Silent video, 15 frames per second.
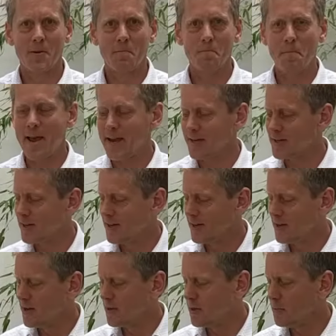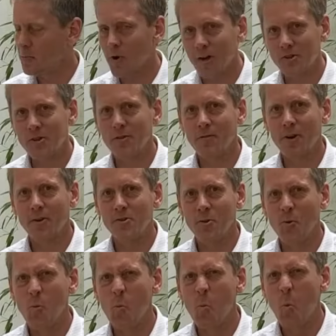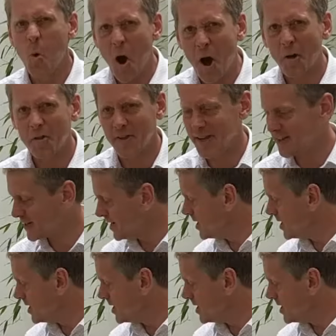made the price differential worth it.